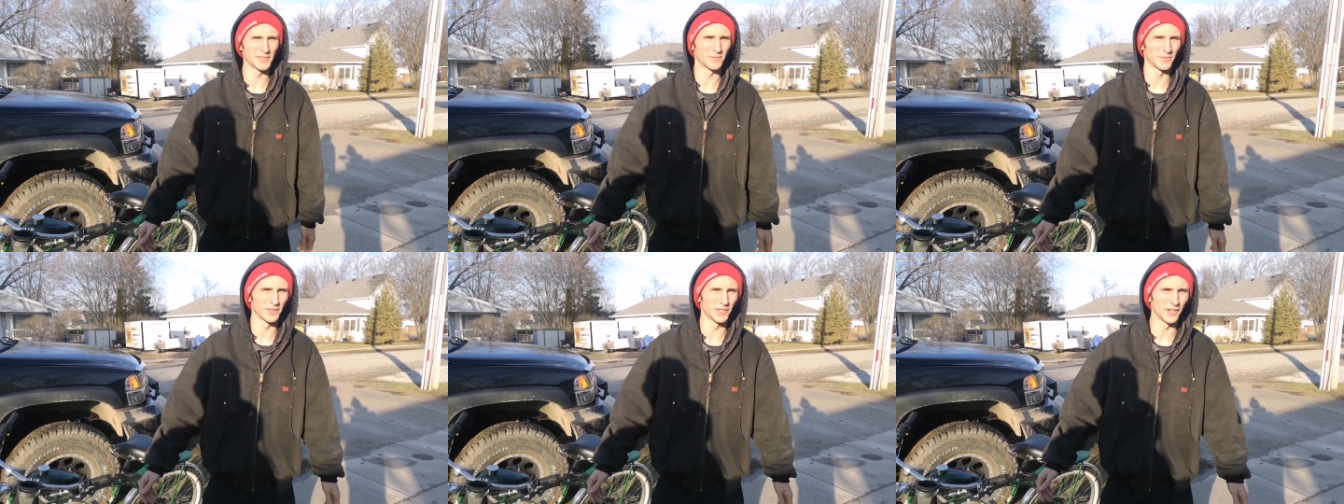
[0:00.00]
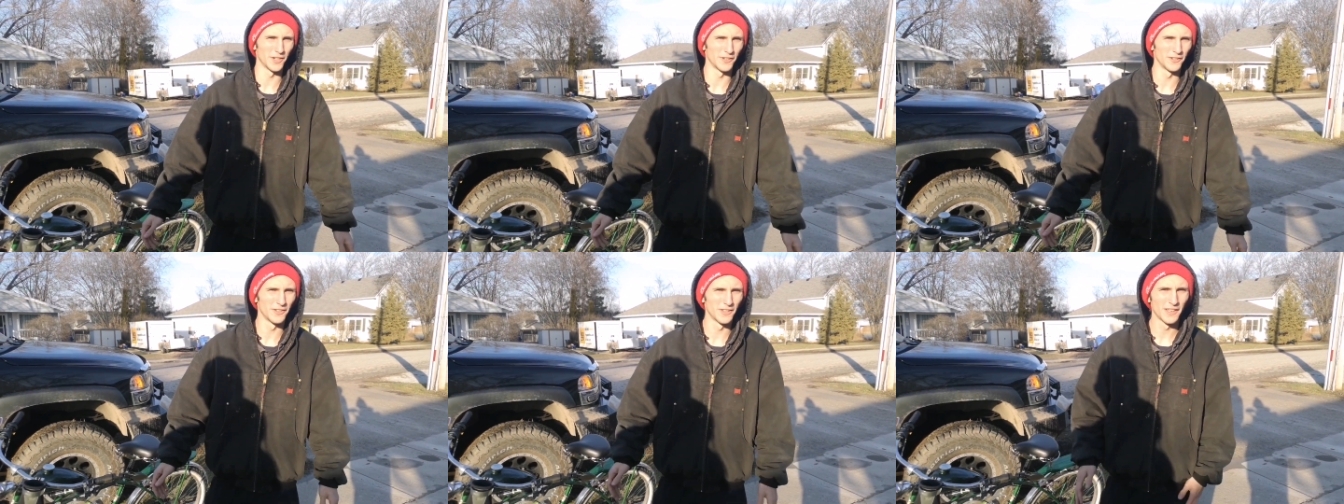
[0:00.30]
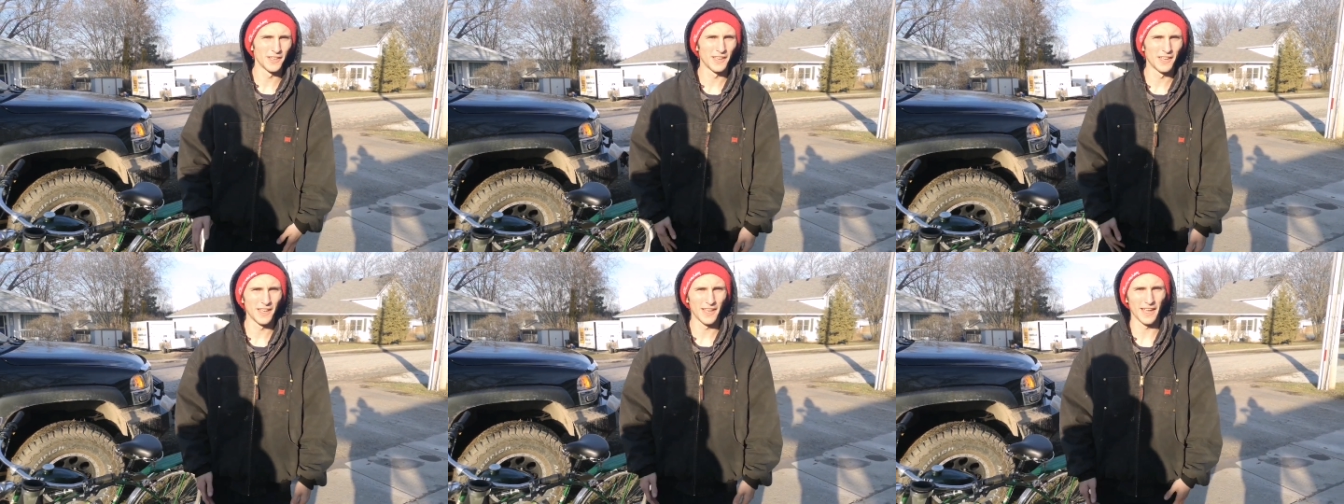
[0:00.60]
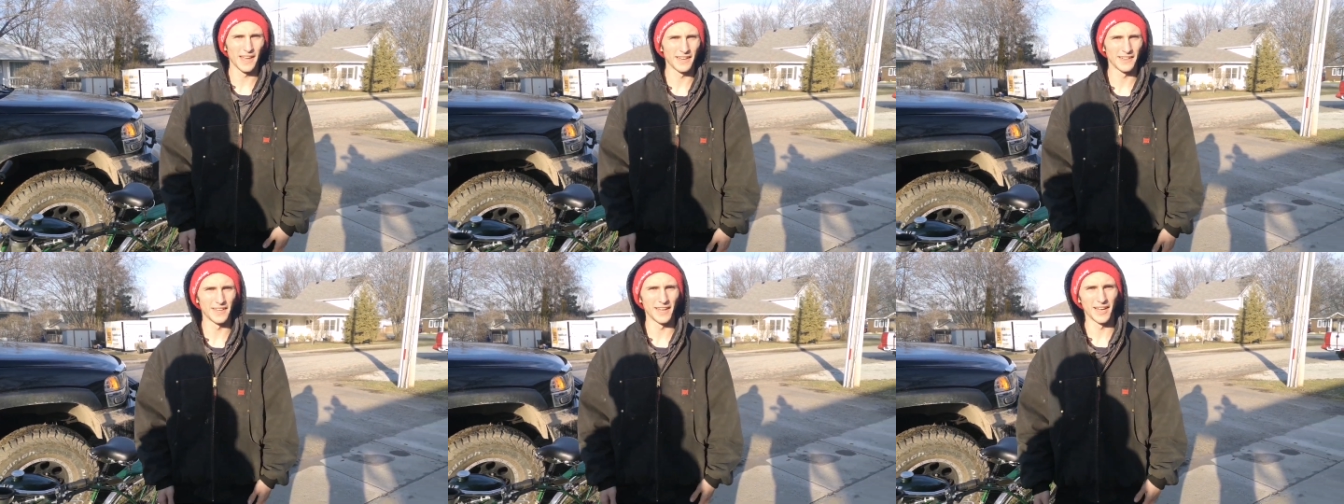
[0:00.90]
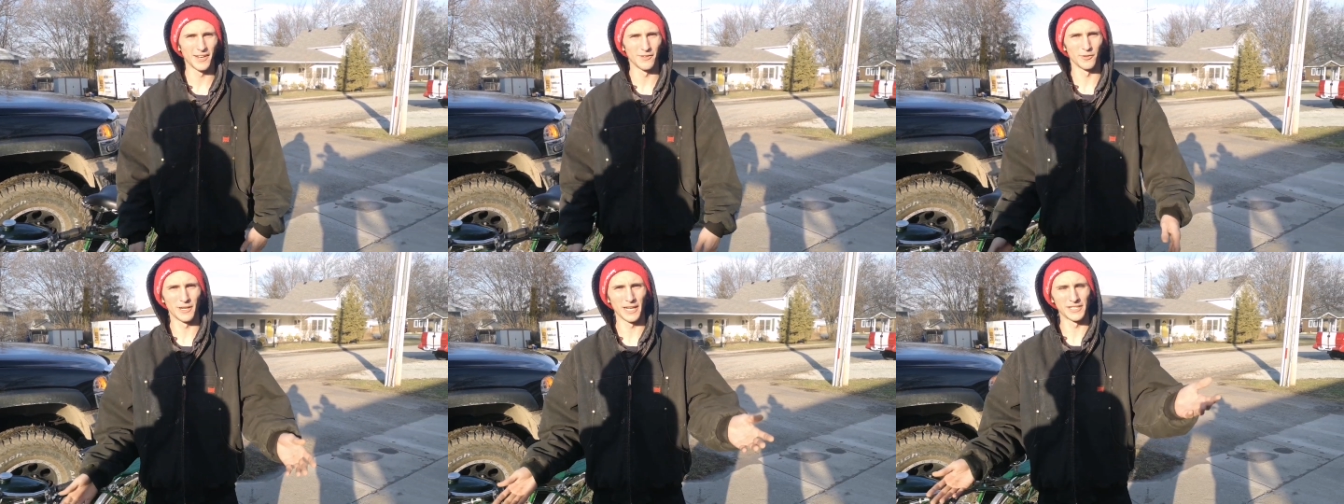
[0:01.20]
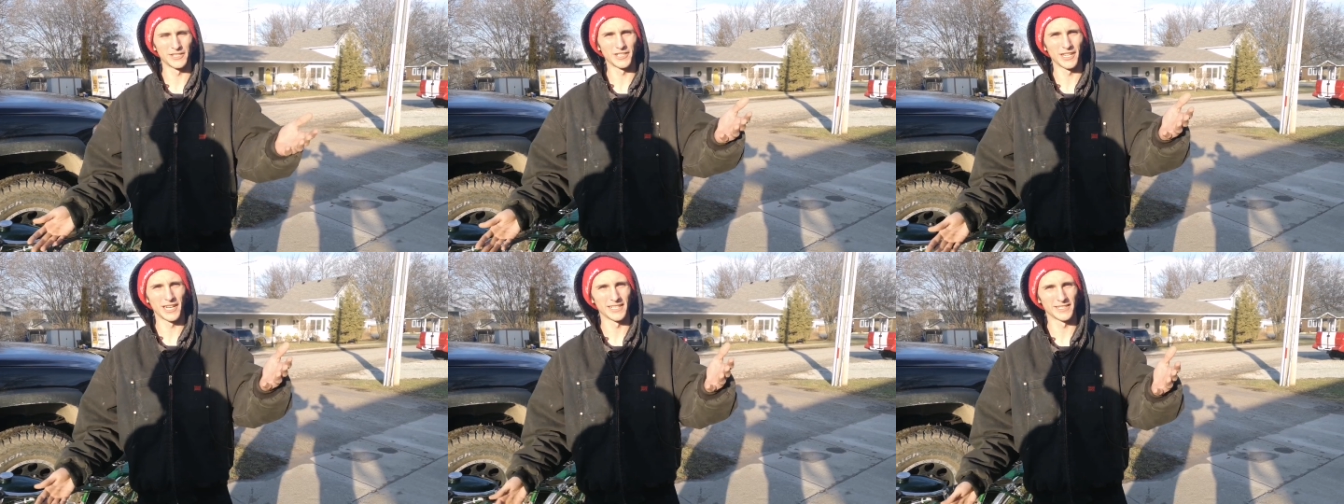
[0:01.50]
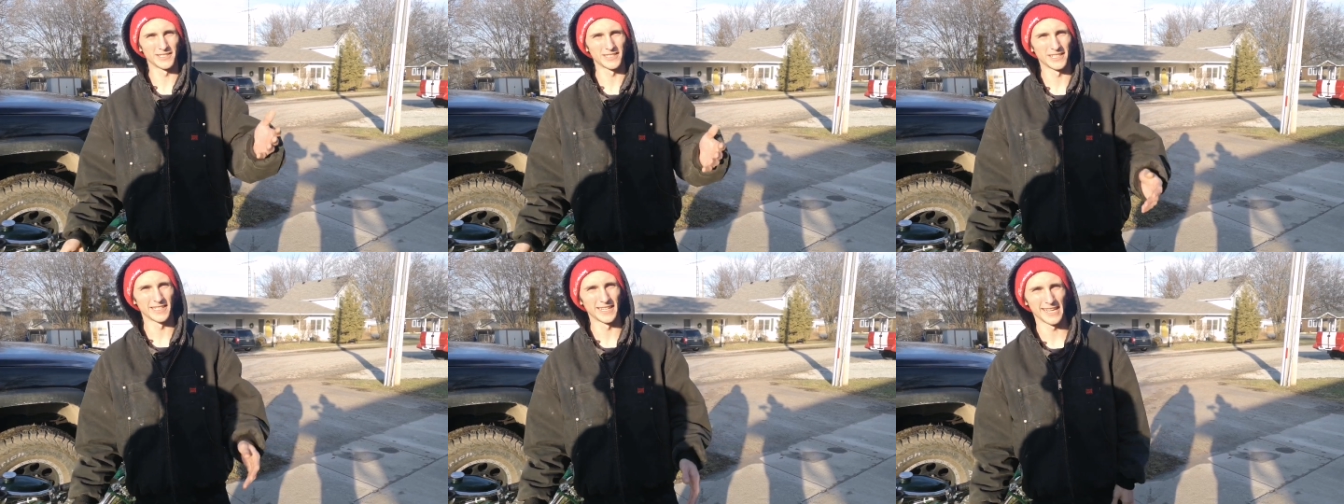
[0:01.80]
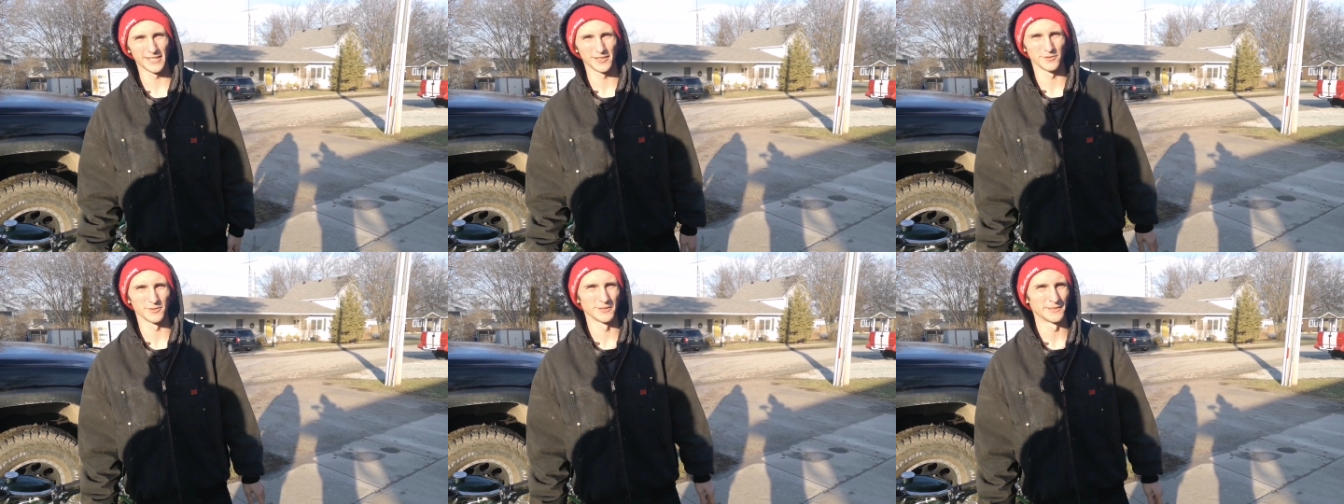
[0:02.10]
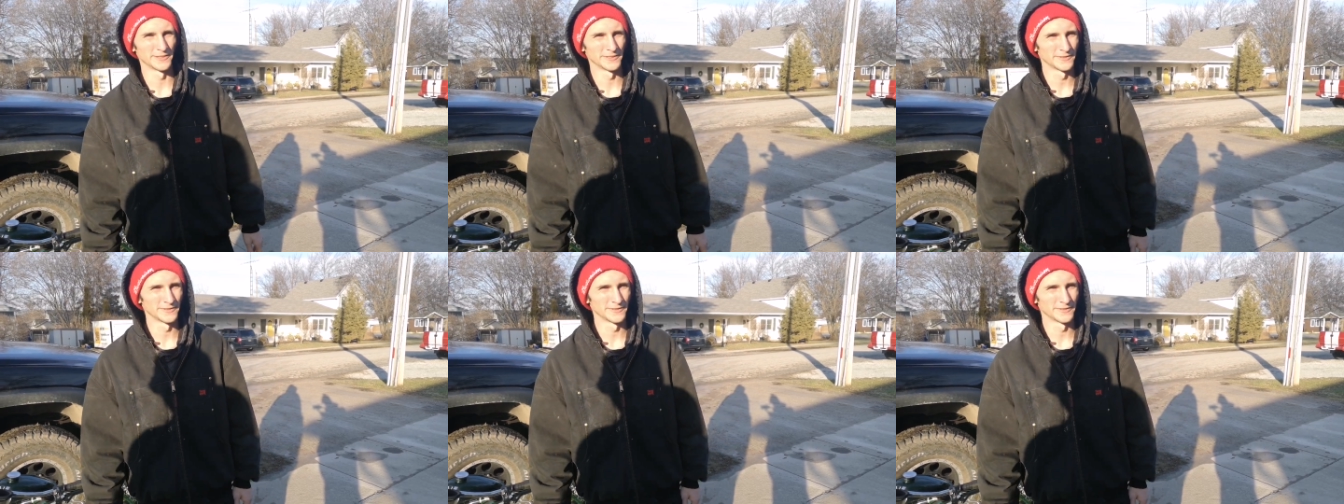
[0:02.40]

below, and we'll catch you guys at the next one.